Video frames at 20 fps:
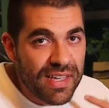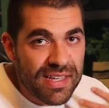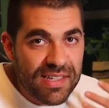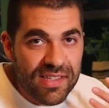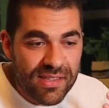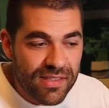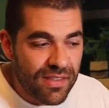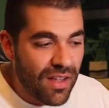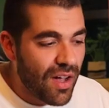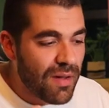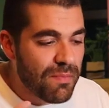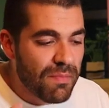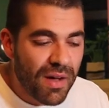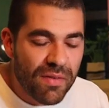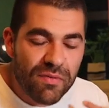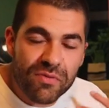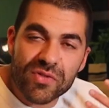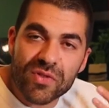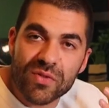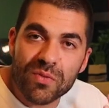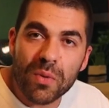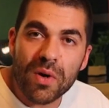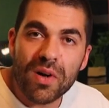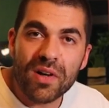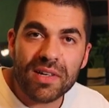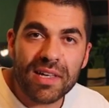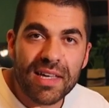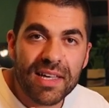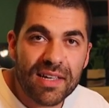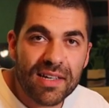this 9 months of
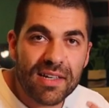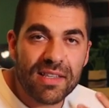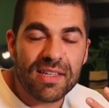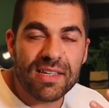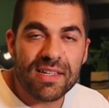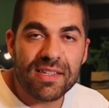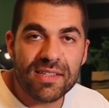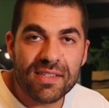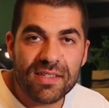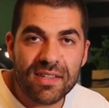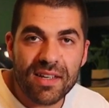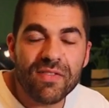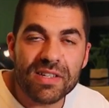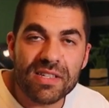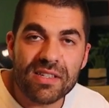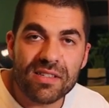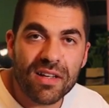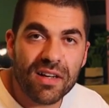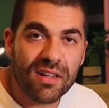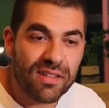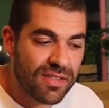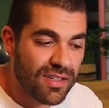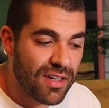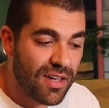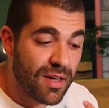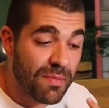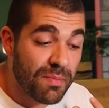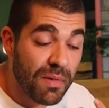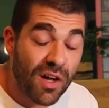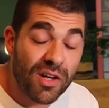working at this other
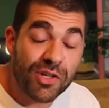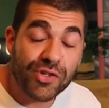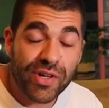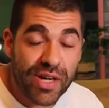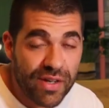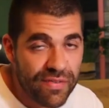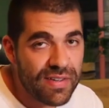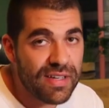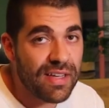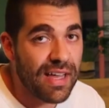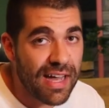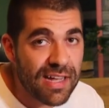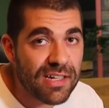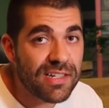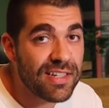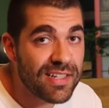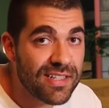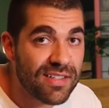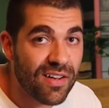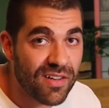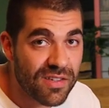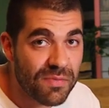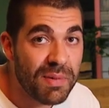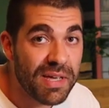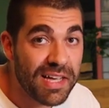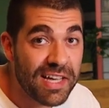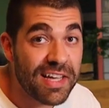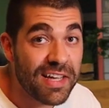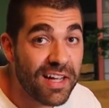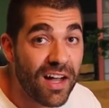startup, our traffic actually starts
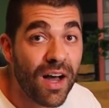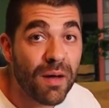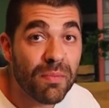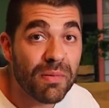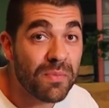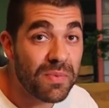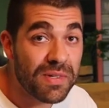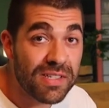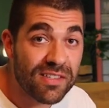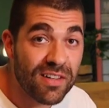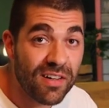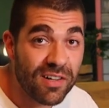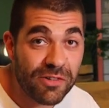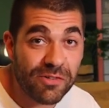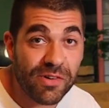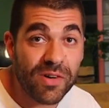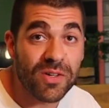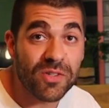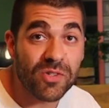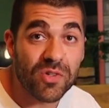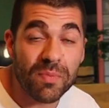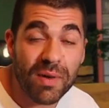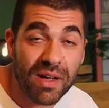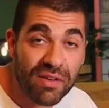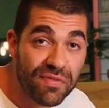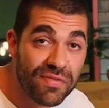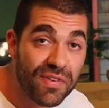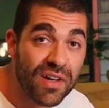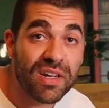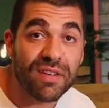picking up and we start growing to
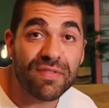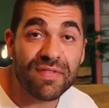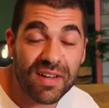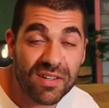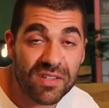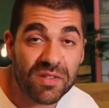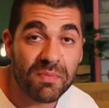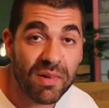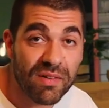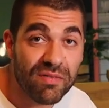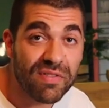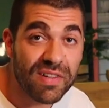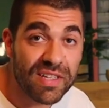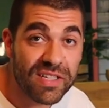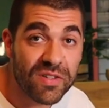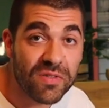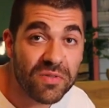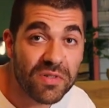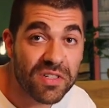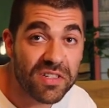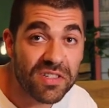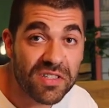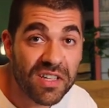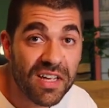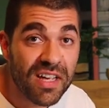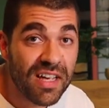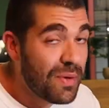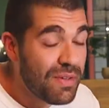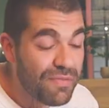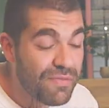about 30,000 monthly users.
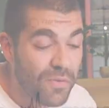And we